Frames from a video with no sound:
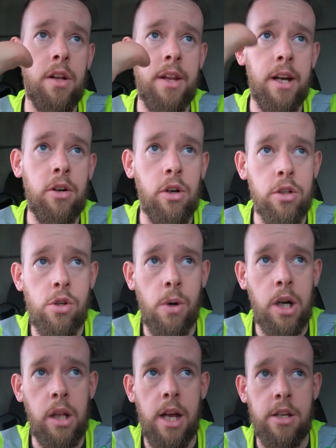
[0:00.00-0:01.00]
and then go to a
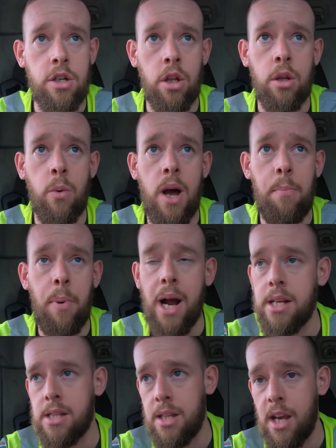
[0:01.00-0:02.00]
collection on the way
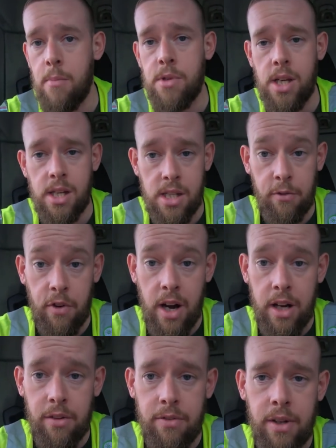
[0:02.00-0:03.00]
back to the
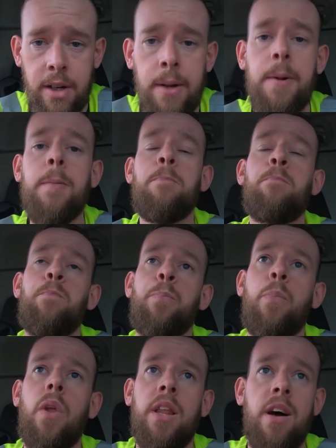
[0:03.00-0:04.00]
M65.
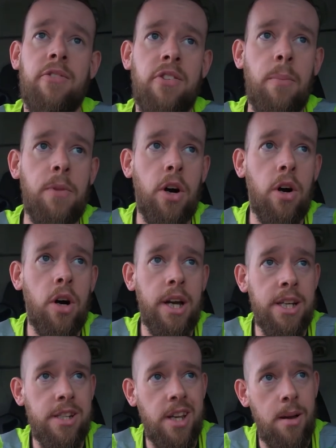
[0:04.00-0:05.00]
And then from there,
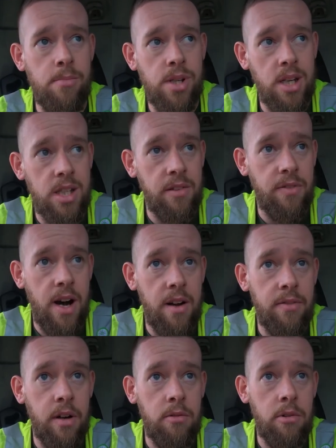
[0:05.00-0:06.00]
it's the
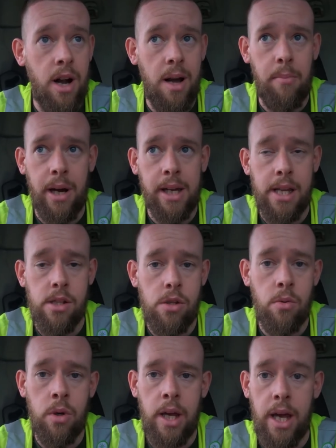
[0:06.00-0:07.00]
M65 right back
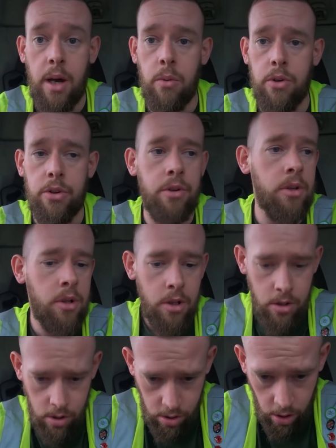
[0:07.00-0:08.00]
into Haywood.
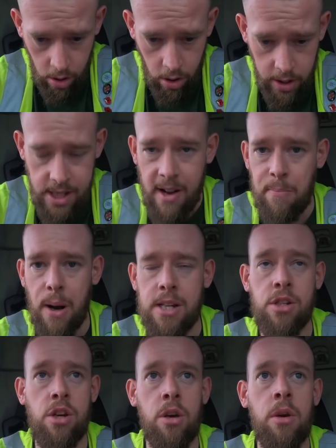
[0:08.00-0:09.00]
So it's
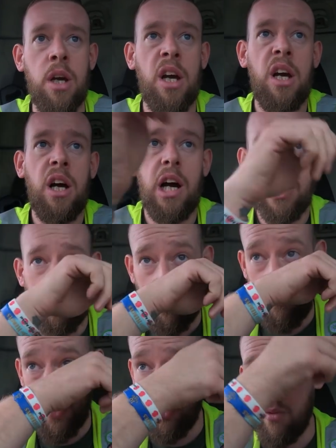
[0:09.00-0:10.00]
2:30. I
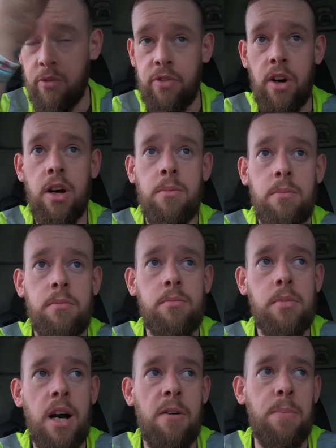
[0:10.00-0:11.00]
should be done for
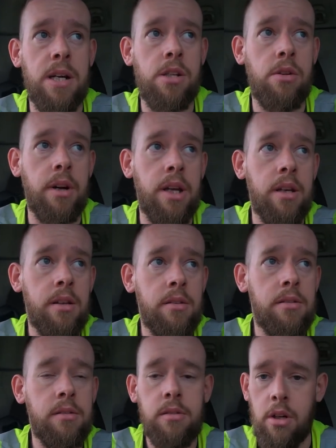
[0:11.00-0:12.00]
3:30
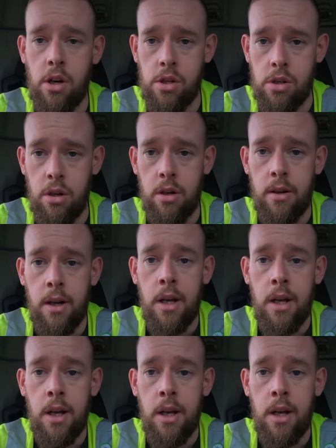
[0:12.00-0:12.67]
or so.